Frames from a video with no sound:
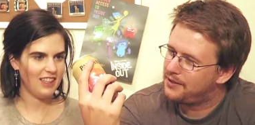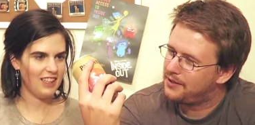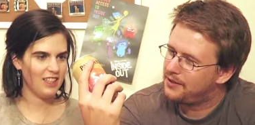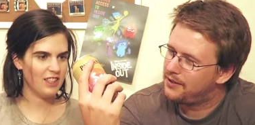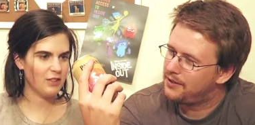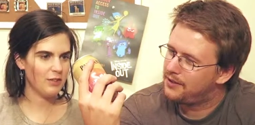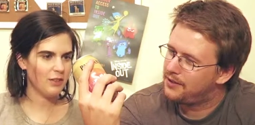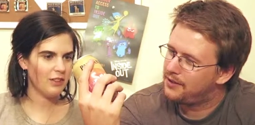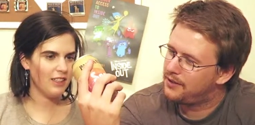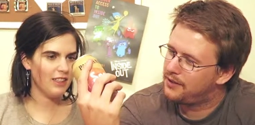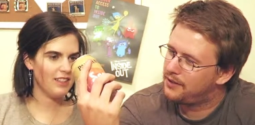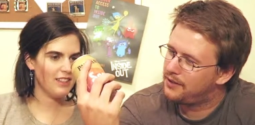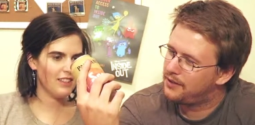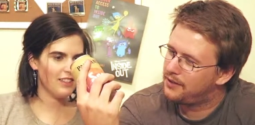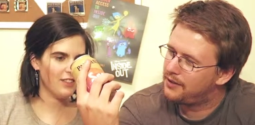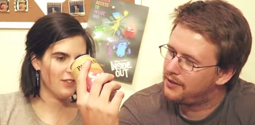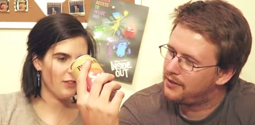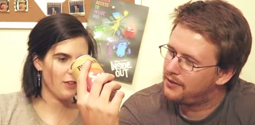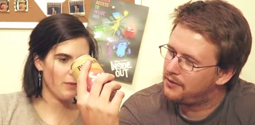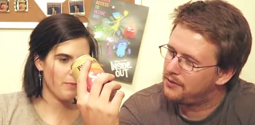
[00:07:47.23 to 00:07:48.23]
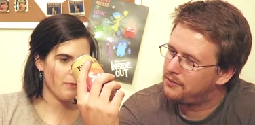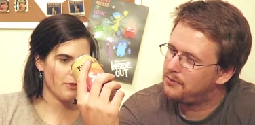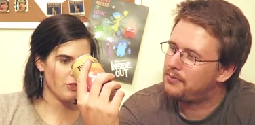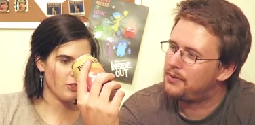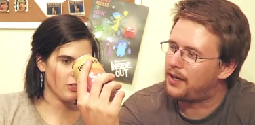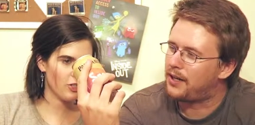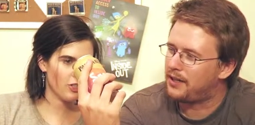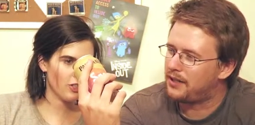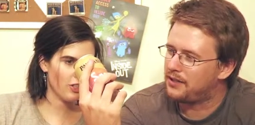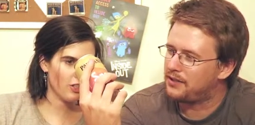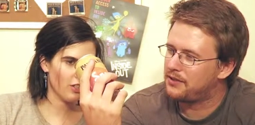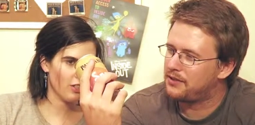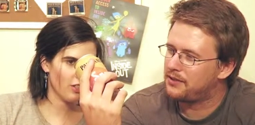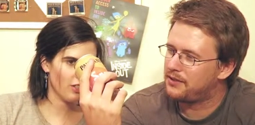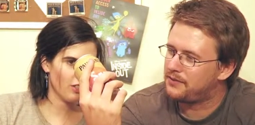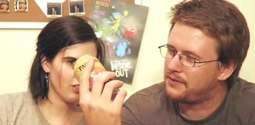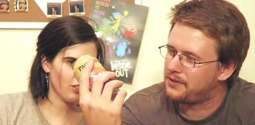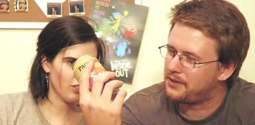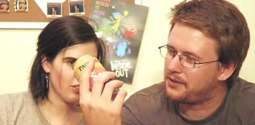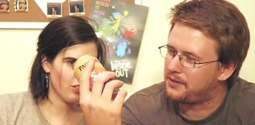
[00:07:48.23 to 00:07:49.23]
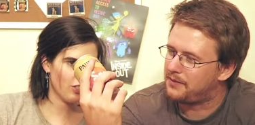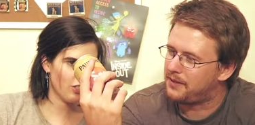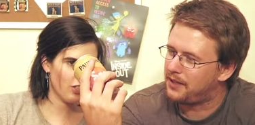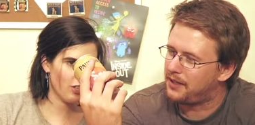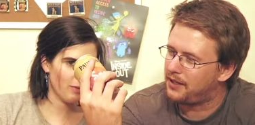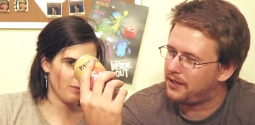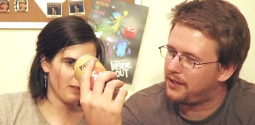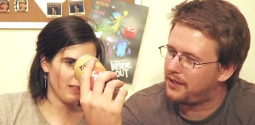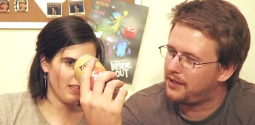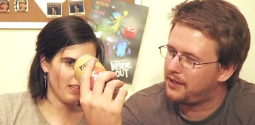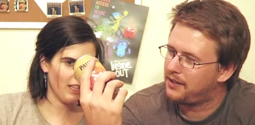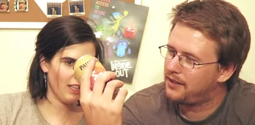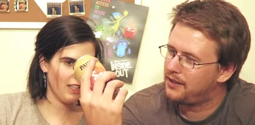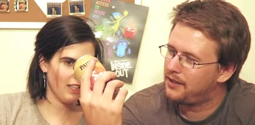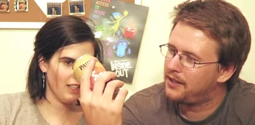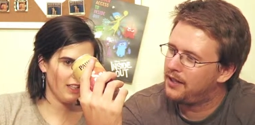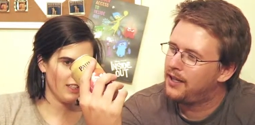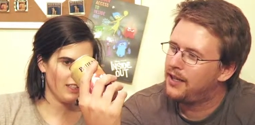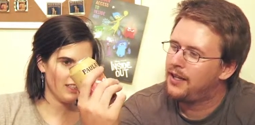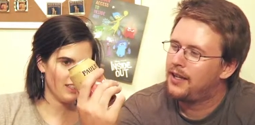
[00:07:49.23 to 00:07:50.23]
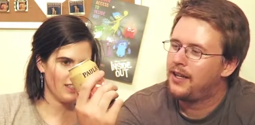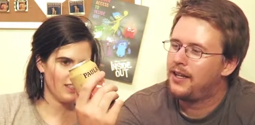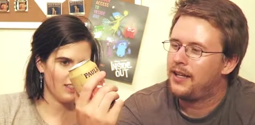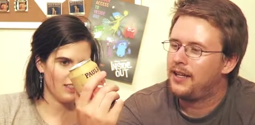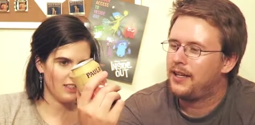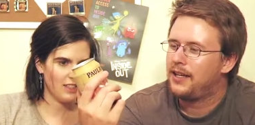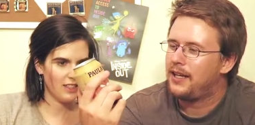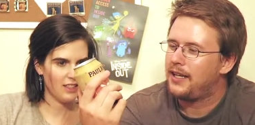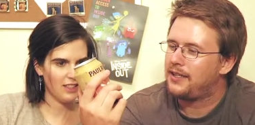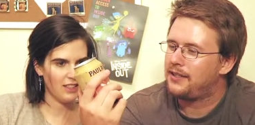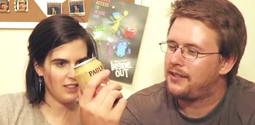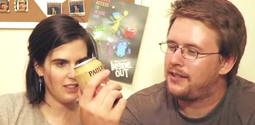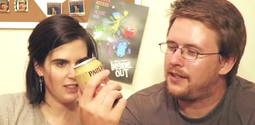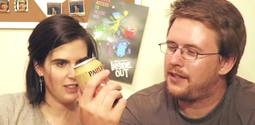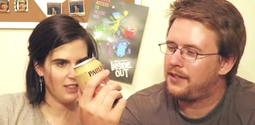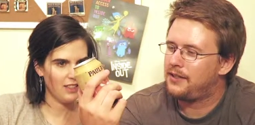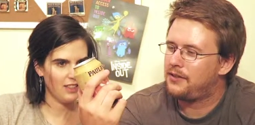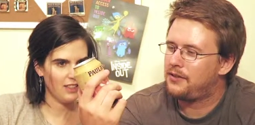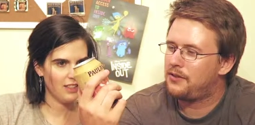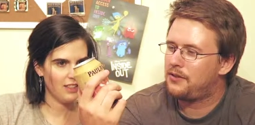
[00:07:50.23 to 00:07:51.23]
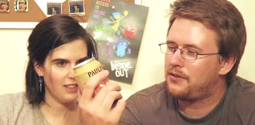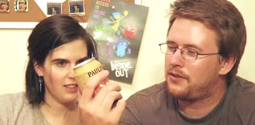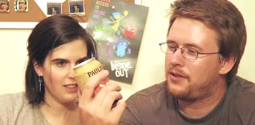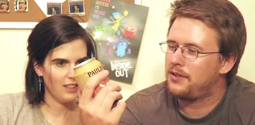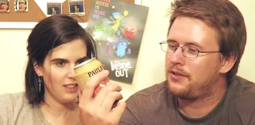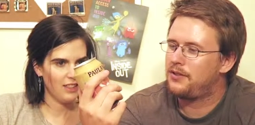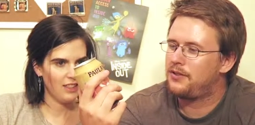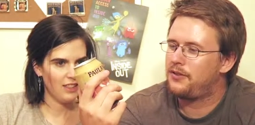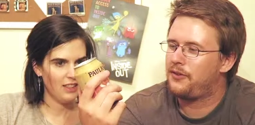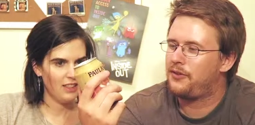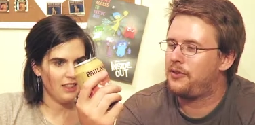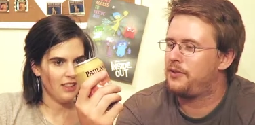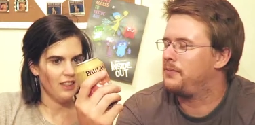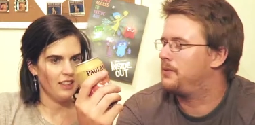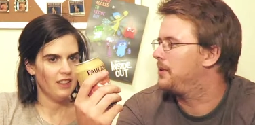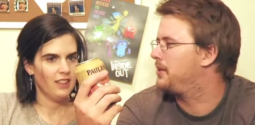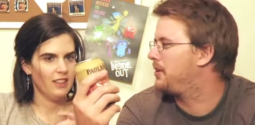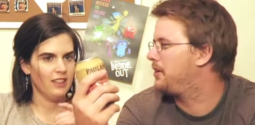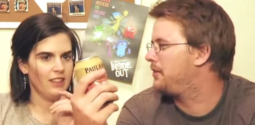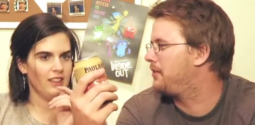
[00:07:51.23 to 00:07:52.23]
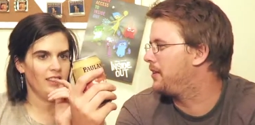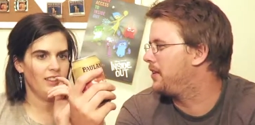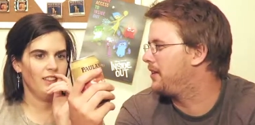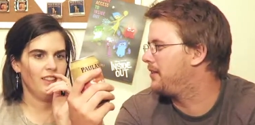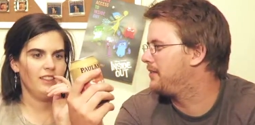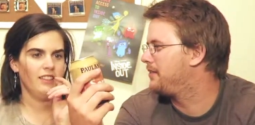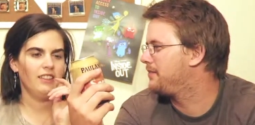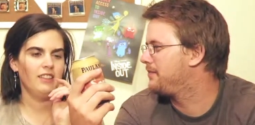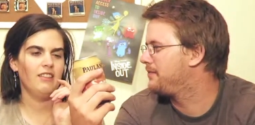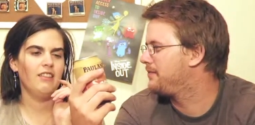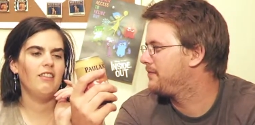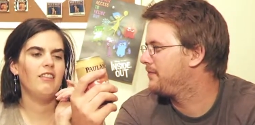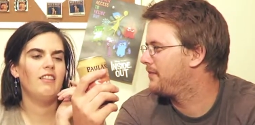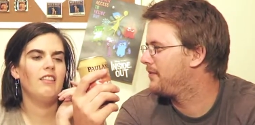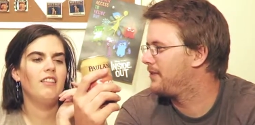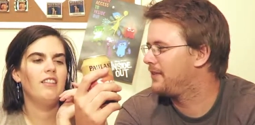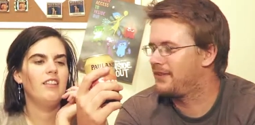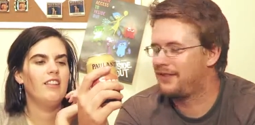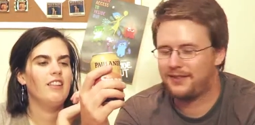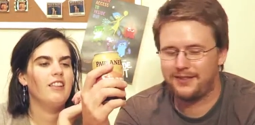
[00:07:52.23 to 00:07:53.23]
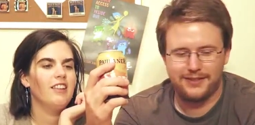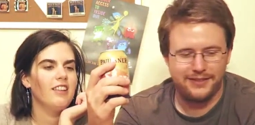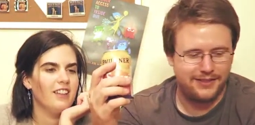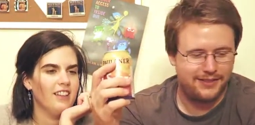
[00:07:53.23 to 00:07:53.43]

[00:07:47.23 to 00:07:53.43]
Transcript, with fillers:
Speaker 1: This one is from
Speaker 2: Germany. It's another orange soda with cola.
Speaker 1: Ugh.